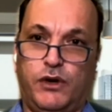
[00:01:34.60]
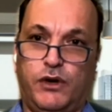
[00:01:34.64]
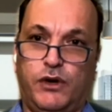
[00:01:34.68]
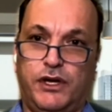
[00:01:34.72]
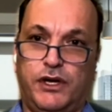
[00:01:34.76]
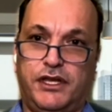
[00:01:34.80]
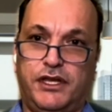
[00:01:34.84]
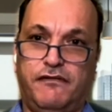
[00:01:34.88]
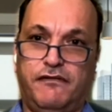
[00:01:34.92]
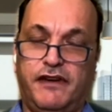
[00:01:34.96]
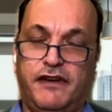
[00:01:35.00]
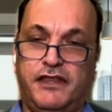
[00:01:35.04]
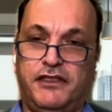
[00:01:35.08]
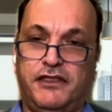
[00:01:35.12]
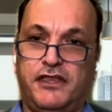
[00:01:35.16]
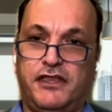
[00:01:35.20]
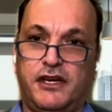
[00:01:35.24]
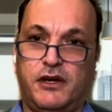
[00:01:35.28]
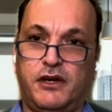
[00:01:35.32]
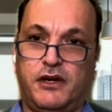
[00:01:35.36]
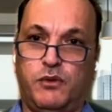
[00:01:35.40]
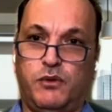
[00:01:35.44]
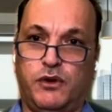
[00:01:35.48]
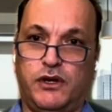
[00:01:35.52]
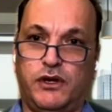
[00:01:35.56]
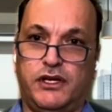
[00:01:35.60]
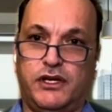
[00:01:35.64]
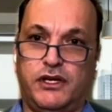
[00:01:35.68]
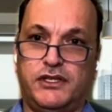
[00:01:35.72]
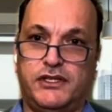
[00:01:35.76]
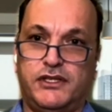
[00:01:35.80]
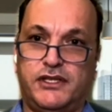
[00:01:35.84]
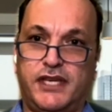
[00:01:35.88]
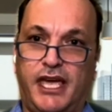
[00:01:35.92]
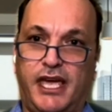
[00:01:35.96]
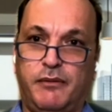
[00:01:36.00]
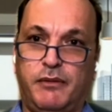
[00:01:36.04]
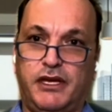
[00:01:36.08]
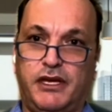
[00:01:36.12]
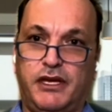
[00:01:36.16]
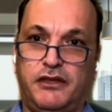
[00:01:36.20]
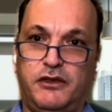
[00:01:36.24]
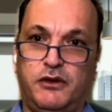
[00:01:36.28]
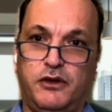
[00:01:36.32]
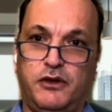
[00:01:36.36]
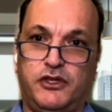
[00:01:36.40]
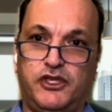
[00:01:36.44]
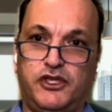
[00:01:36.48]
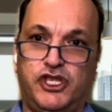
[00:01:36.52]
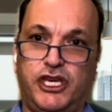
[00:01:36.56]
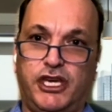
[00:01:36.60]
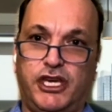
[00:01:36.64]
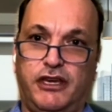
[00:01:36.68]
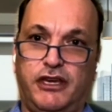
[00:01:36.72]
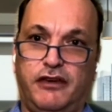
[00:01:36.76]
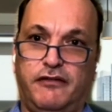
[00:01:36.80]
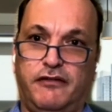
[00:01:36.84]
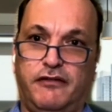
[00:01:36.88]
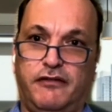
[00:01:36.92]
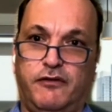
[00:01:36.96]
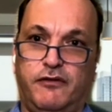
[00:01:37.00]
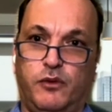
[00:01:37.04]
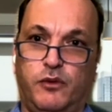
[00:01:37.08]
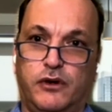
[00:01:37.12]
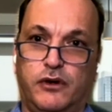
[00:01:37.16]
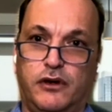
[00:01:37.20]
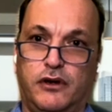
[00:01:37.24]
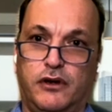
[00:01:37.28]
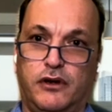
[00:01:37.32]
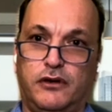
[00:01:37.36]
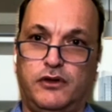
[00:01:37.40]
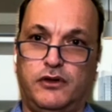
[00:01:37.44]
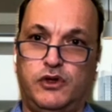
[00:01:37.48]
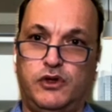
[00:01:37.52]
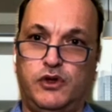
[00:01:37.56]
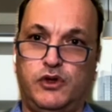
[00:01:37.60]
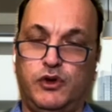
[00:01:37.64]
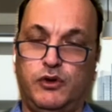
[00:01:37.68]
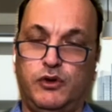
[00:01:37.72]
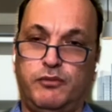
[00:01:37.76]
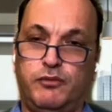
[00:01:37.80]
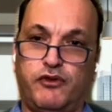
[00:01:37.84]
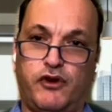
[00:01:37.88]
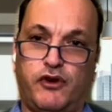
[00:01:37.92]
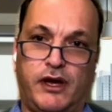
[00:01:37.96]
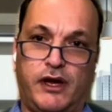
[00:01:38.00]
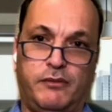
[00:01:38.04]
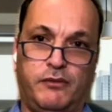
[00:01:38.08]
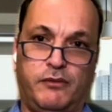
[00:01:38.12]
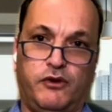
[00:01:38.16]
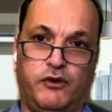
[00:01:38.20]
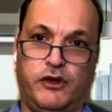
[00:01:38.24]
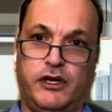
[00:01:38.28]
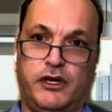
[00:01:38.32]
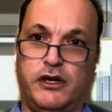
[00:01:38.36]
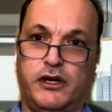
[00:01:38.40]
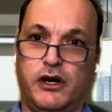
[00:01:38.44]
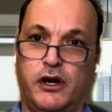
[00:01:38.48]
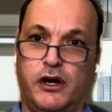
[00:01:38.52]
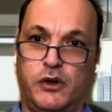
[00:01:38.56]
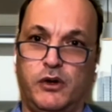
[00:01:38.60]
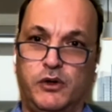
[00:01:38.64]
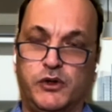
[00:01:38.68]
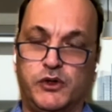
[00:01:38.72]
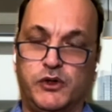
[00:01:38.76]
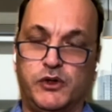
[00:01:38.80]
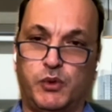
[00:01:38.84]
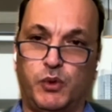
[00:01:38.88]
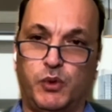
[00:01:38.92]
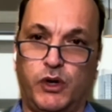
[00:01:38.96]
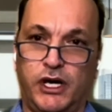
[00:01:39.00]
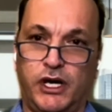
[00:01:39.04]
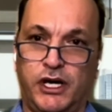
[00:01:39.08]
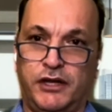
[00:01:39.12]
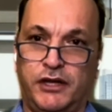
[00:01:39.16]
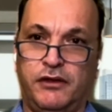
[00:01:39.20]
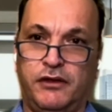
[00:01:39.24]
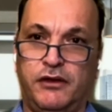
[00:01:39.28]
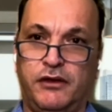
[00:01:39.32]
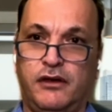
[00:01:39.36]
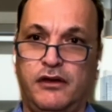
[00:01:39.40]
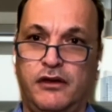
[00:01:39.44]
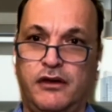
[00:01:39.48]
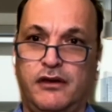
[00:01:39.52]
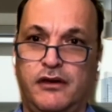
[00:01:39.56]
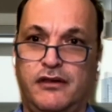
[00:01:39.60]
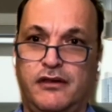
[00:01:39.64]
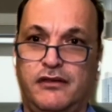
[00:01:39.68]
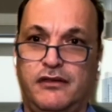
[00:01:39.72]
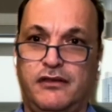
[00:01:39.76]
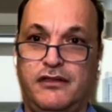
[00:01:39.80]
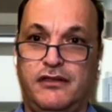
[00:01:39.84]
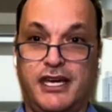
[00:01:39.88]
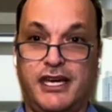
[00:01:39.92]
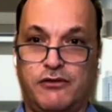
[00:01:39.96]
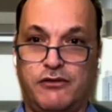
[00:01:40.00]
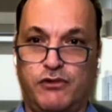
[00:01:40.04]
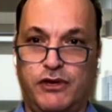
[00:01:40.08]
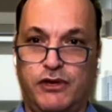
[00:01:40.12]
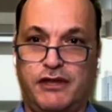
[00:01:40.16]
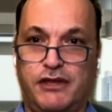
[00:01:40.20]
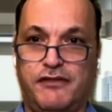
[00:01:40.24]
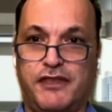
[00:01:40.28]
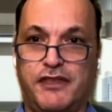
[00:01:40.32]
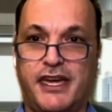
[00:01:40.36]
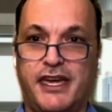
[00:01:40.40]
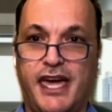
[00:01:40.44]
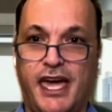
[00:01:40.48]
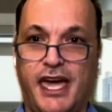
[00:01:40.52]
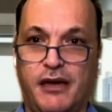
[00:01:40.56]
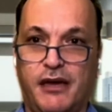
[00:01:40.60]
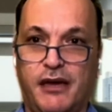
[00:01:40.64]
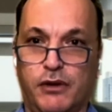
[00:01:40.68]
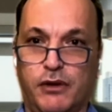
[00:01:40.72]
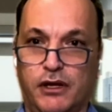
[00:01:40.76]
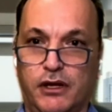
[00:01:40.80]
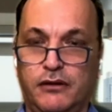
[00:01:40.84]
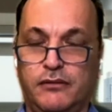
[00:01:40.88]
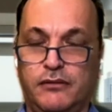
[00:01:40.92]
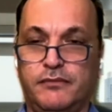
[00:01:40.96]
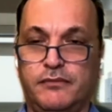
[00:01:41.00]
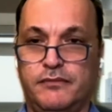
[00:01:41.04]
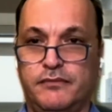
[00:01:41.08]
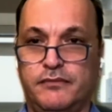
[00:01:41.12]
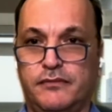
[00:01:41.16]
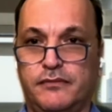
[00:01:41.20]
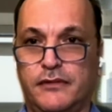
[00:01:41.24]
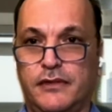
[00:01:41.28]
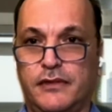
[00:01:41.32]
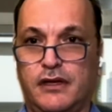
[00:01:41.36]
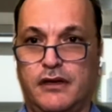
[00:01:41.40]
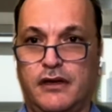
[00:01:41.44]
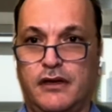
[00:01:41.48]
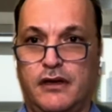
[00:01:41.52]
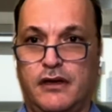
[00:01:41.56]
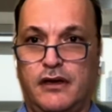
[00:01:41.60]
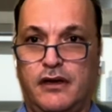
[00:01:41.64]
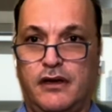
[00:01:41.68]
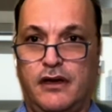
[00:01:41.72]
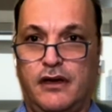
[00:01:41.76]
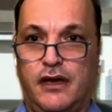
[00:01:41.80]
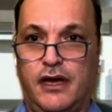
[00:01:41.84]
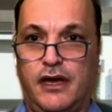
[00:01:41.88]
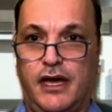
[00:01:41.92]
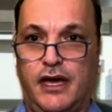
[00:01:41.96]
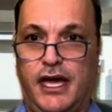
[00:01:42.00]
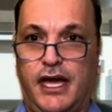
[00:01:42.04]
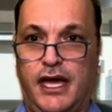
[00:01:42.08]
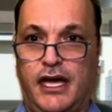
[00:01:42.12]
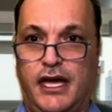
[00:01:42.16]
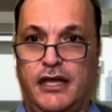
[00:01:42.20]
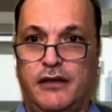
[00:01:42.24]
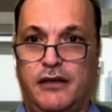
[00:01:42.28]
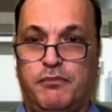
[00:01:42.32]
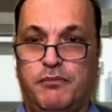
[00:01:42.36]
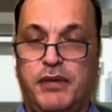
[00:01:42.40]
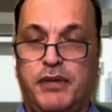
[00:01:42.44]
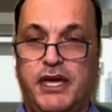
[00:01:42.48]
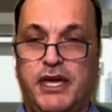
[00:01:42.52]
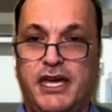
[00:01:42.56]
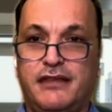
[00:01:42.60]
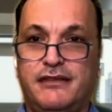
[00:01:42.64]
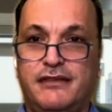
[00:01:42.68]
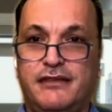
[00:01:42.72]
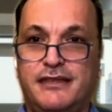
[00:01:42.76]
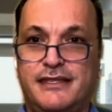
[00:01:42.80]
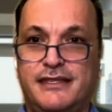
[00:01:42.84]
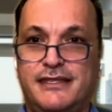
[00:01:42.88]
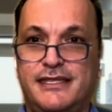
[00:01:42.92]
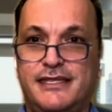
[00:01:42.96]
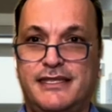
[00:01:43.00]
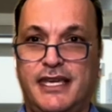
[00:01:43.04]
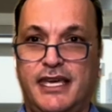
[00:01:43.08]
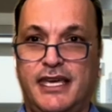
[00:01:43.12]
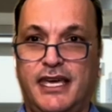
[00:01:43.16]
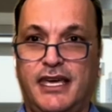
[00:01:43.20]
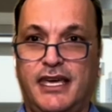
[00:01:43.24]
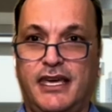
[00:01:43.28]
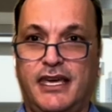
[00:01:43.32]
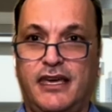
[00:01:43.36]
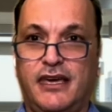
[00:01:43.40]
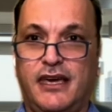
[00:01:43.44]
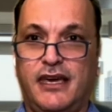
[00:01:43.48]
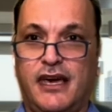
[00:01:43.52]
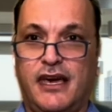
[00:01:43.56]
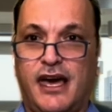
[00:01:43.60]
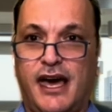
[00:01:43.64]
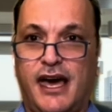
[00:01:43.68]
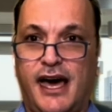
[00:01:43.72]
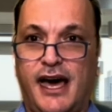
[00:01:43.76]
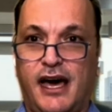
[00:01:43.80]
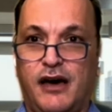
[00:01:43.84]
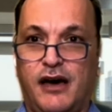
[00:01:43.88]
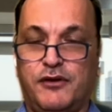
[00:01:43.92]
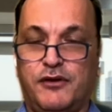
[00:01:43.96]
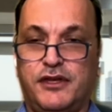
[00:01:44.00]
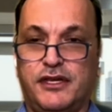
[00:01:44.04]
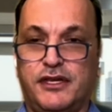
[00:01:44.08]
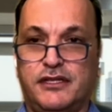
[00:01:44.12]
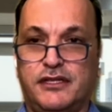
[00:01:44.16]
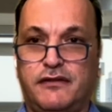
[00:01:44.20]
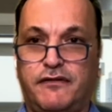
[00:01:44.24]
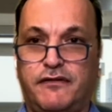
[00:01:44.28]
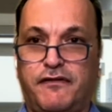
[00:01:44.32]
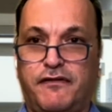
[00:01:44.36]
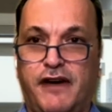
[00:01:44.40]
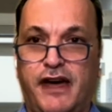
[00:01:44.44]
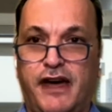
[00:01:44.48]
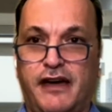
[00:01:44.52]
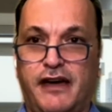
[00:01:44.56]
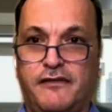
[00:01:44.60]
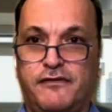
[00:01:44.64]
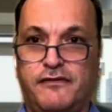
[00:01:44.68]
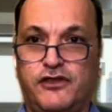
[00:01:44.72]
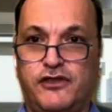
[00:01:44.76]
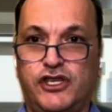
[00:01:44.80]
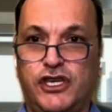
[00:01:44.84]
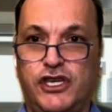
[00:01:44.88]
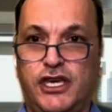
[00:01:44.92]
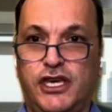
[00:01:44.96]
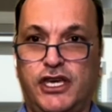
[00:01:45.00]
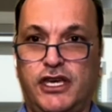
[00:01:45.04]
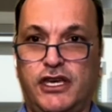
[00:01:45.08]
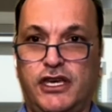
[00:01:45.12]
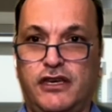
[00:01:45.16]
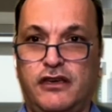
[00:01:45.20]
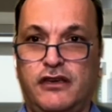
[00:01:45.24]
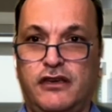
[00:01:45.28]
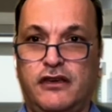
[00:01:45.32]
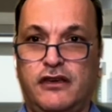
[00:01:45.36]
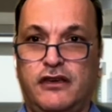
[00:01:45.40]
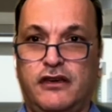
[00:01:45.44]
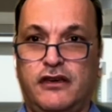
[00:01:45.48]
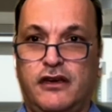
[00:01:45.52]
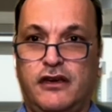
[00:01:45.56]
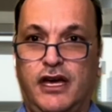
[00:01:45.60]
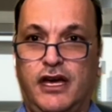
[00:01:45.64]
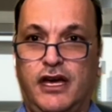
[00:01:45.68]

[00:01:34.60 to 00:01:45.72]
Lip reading: And what Inventec was aiming to achieve were two primary goals. One, to get rid of the cable, and B, to see how does 5G